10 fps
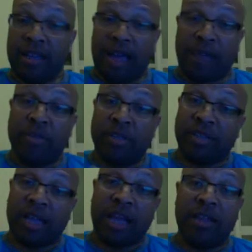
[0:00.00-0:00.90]
God bless
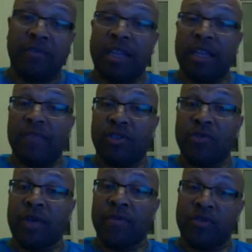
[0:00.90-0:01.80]
you. God love you. I love you too.
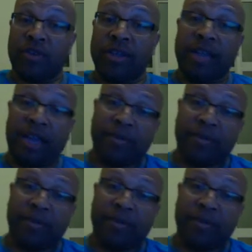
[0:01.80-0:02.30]
Have a great day.